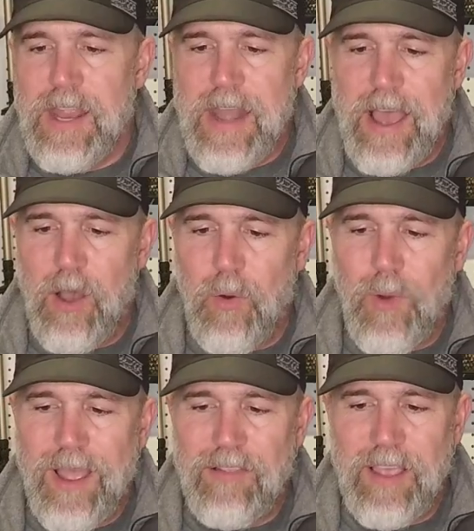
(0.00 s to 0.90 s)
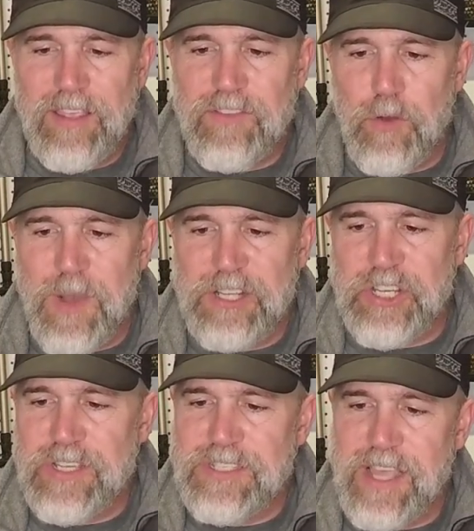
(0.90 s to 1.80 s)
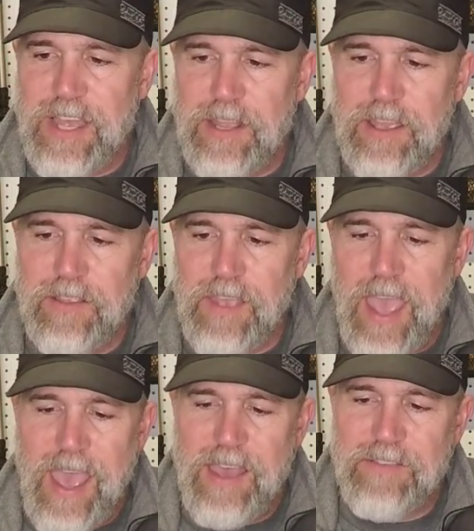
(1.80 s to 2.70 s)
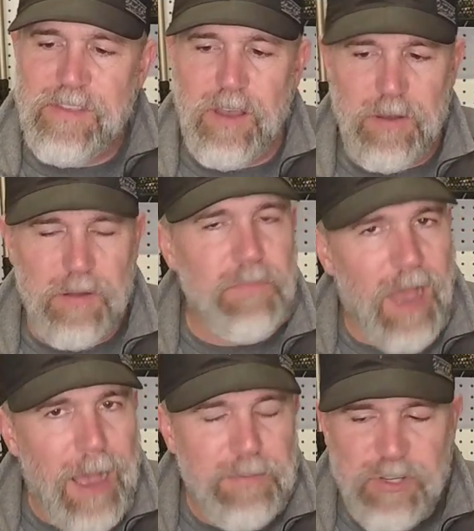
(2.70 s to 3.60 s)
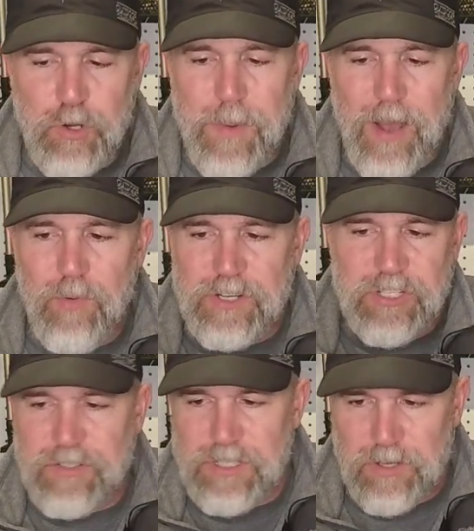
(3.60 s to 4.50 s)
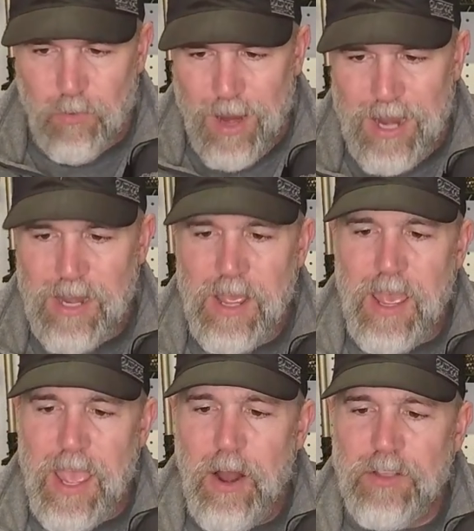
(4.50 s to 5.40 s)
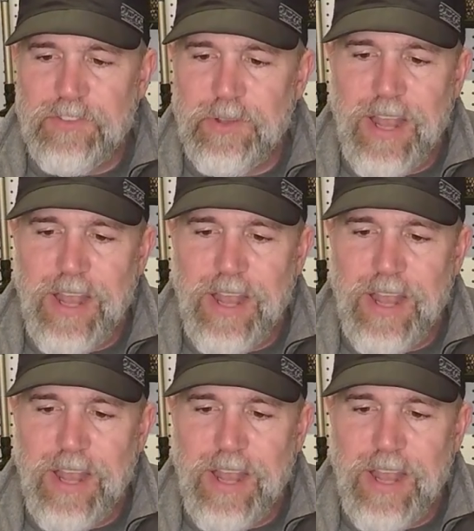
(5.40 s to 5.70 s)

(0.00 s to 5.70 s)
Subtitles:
Now why I like it so much is that it has a hot shoe mount, which is great, and also it